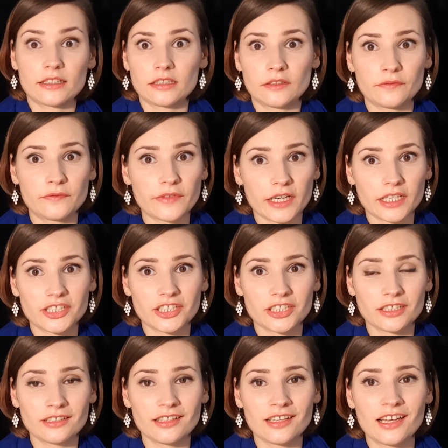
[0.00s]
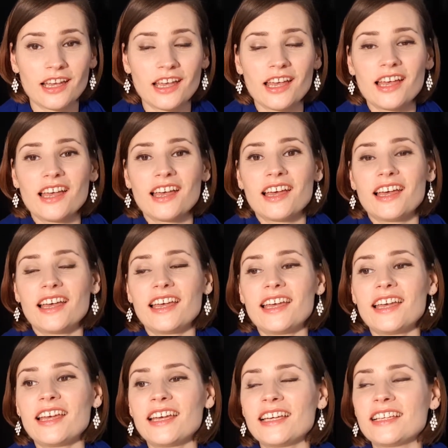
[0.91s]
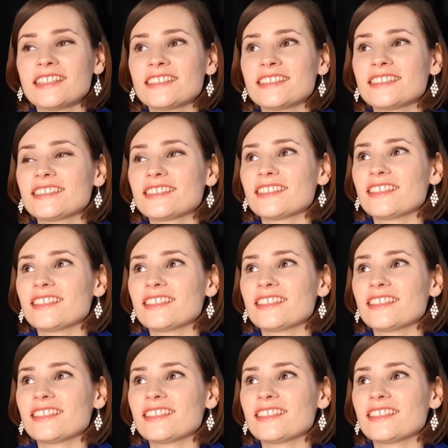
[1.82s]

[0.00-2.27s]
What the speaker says: infection. And